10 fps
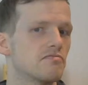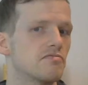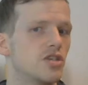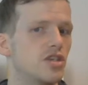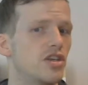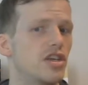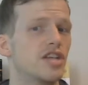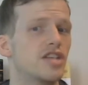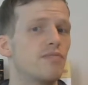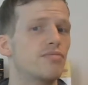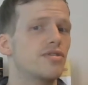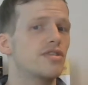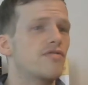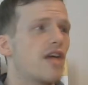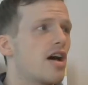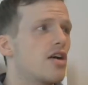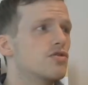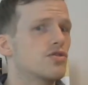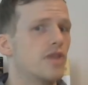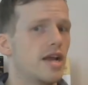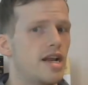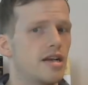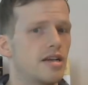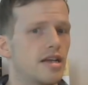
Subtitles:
See an example of how trade,